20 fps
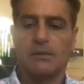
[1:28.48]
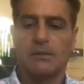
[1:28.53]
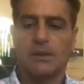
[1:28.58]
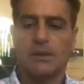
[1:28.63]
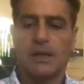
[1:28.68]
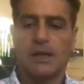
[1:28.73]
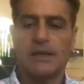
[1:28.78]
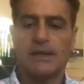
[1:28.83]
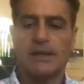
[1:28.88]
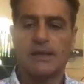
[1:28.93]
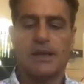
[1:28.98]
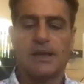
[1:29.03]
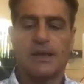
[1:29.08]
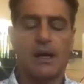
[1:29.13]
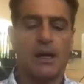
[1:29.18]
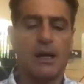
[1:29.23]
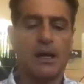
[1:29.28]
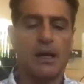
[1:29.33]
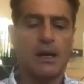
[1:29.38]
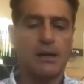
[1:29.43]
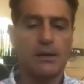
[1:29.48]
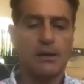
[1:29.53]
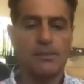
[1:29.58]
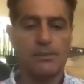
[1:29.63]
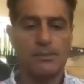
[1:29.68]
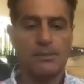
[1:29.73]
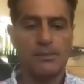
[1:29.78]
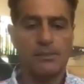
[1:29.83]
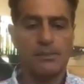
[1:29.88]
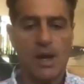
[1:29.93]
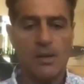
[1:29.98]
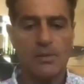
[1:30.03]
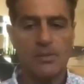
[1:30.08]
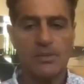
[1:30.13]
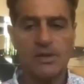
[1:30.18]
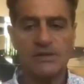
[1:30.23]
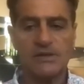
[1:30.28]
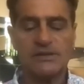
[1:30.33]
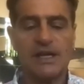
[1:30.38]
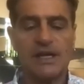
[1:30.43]
like
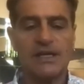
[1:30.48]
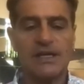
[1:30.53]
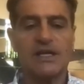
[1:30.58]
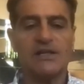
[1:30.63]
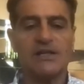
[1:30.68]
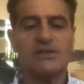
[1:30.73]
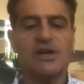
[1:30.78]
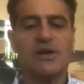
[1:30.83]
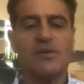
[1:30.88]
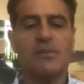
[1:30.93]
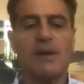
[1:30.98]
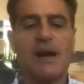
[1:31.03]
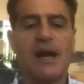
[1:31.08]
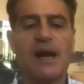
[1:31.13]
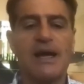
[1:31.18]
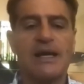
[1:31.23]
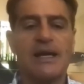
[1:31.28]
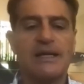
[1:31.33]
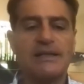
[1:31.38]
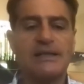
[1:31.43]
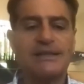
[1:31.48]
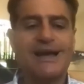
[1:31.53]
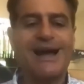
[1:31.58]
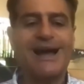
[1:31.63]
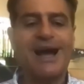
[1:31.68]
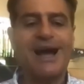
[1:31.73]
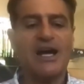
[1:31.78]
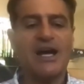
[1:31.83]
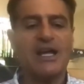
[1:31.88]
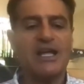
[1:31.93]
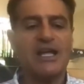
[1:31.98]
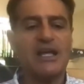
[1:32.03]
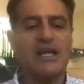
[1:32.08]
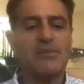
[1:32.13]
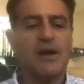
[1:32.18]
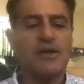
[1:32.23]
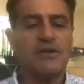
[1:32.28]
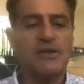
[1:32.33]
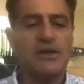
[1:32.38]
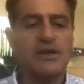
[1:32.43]
Mamritananda Mai, the hugging
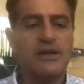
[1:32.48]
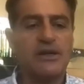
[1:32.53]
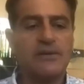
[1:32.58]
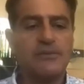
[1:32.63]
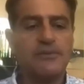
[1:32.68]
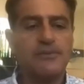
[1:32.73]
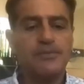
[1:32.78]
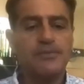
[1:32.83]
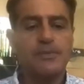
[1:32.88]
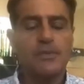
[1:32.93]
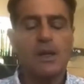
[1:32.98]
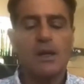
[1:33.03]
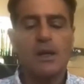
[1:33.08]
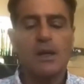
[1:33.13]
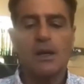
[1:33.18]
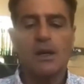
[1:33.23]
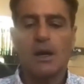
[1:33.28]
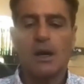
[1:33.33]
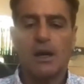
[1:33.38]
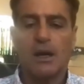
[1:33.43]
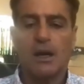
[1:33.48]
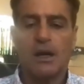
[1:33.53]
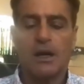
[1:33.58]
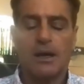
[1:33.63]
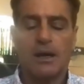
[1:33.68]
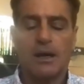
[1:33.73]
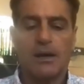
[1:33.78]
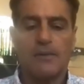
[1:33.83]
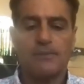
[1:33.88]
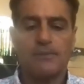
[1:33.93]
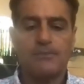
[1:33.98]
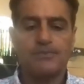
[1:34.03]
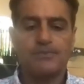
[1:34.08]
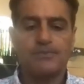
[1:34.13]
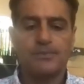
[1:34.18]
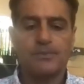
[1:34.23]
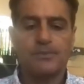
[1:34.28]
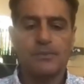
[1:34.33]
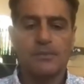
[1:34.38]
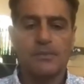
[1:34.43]
mother, um,
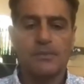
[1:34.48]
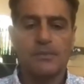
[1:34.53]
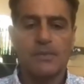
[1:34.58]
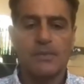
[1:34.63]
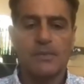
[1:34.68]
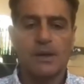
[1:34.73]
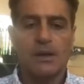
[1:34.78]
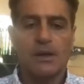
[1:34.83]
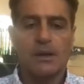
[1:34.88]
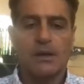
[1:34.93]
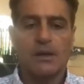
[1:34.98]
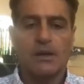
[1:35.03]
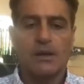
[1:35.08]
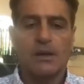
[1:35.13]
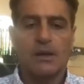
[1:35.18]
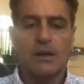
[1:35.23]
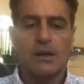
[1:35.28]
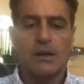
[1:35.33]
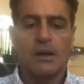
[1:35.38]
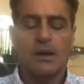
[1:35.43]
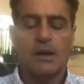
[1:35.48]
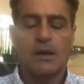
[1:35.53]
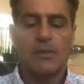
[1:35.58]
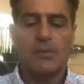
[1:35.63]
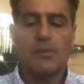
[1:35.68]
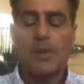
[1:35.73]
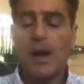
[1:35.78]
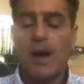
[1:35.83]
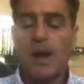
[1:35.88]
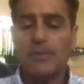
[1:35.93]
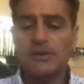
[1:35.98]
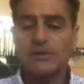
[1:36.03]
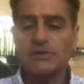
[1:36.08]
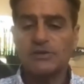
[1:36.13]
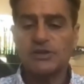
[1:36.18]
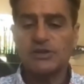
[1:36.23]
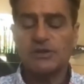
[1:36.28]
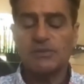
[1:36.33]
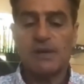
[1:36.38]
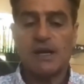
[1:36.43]
Uh,
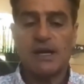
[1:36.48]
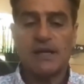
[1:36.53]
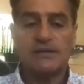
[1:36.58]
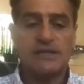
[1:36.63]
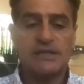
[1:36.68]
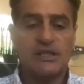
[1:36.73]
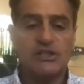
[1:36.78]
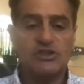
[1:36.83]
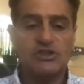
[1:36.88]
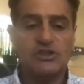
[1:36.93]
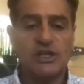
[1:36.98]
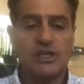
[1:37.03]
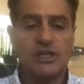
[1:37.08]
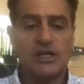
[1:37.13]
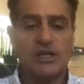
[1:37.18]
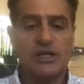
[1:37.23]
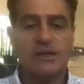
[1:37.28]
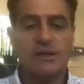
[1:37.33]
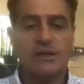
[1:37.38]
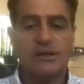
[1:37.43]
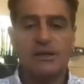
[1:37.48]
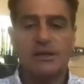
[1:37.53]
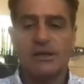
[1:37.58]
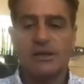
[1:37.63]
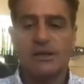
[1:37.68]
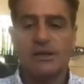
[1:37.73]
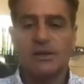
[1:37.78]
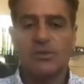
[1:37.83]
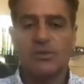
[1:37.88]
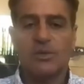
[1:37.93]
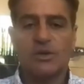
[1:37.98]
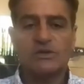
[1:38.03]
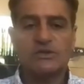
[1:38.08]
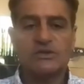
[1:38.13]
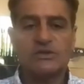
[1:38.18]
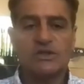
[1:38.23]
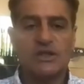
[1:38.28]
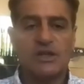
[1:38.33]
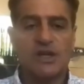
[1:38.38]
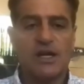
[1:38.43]
Papaji, my teacher, was
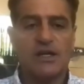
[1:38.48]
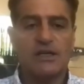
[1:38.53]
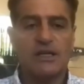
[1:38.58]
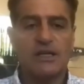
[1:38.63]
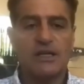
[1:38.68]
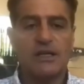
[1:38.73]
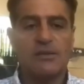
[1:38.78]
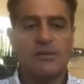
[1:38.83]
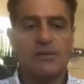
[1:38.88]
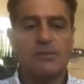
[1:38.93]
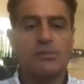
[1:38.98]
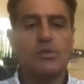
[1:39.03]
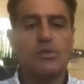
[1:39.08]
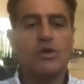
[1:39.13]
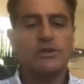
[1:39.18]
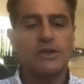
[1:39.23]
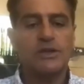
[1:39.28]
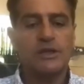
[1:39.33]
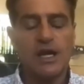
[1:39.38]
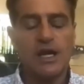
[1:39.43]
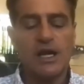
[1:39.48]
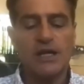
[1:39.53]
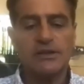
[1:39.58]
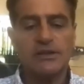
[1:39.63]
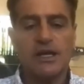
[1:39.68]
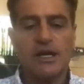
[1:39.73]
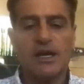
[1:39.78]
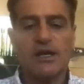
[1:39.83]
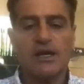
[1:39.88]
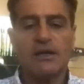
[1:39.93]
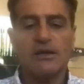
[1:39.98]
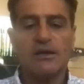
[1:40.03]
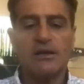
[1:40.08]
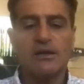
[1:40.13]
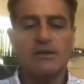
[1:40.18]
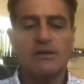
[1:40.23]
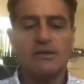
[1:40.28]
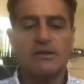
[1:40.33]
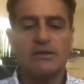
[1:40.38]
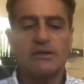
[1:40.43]
a Jnani. Muktananda,
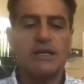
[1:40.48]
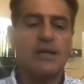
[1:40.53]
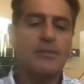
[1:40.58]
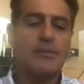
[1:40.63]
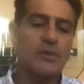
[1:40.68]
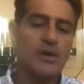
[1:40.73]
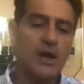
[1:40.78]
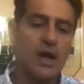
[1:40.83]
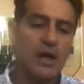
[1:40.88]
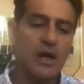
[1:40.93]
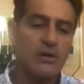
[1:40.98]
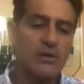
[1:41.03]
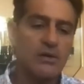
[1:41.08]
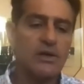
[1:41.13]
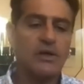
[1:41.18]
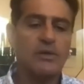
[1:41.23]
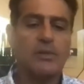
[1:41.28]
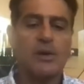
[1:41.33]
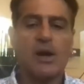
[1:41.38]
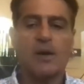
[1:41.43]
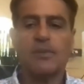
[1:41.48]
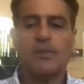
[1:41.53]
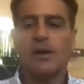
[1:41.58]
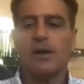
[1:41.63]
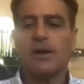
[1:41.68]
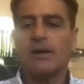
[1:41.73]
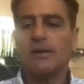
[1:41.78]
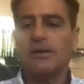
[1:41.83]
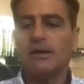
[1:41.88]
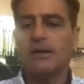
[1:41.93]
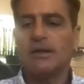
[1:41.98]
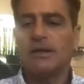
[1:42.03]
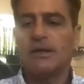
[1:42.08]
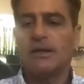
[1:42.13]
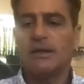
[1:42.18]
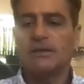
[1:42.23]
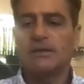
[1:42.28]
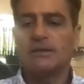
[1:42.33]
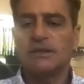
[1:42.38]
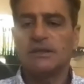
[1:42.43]
Nim Karoli Baba.
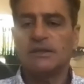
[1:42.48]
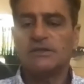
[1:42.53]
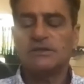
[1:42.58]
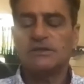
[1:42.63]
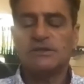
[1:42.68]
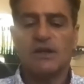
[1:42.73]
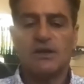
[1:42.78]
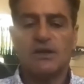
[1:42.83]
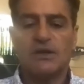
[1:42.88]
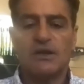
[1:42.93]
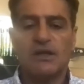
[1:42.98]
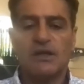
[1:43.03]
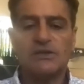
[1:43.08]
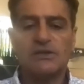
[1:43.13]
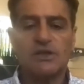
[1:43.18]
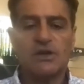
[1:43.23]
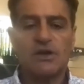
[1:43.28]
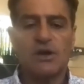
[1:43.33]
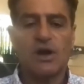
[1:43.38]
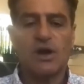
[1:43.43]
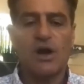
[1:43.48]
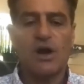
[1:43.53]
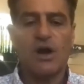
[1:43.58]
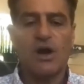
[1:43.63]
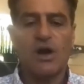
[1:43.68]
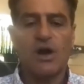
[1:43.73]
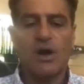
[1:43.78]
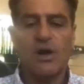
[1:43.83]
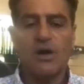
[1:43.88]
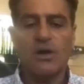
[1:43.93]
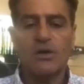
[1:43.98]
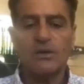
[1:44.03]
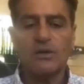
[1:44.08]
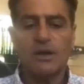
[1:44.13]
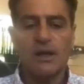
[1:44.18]
These, these are all